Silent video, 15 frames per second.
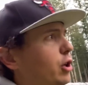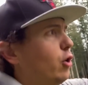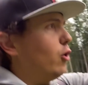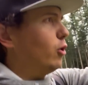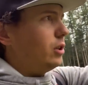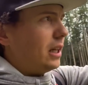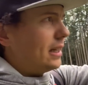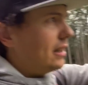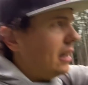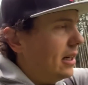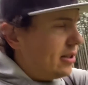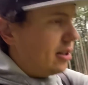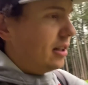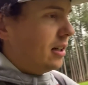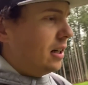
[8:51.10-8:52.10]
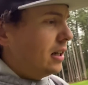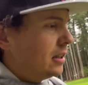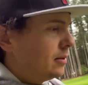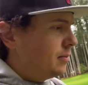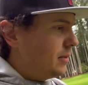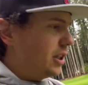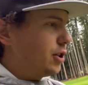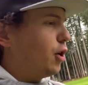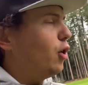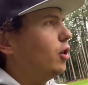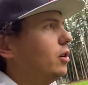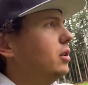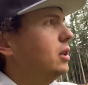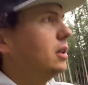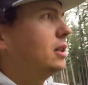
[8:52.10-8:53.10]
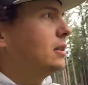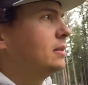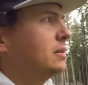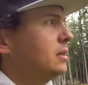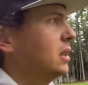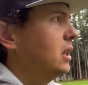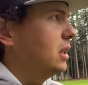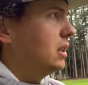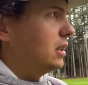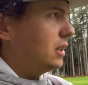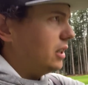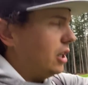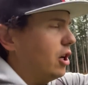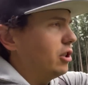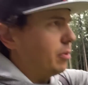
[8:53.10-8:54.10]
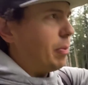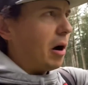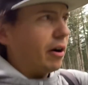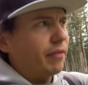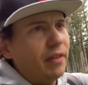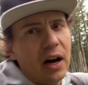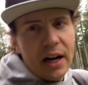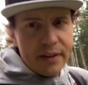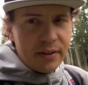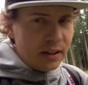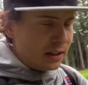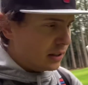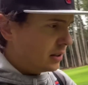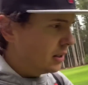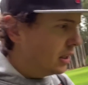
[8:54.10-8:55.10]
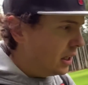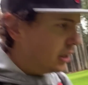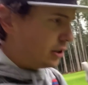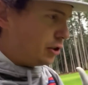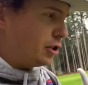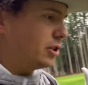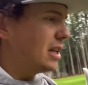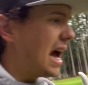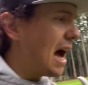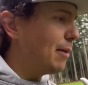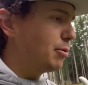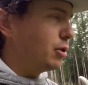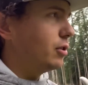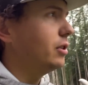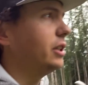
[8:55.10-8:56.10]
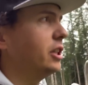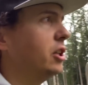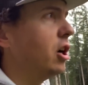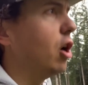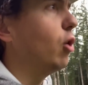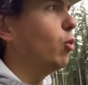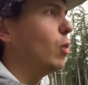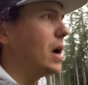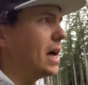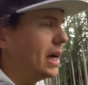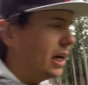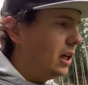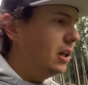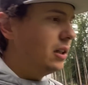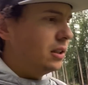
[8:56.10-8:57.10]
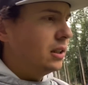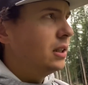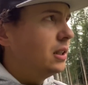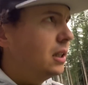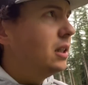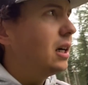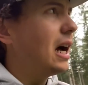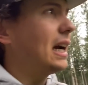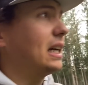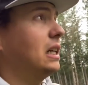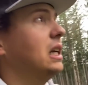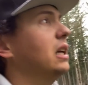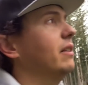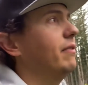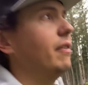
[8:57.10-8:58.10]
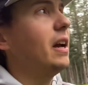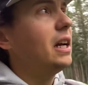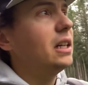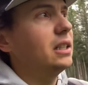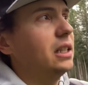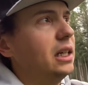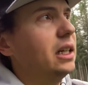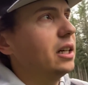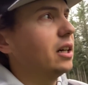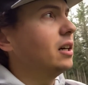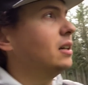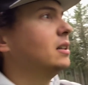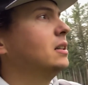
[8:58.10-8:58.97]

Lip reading: a hole like this. This hole, you know, it's a par 5. There's just absolutely no way I can hit a fade into here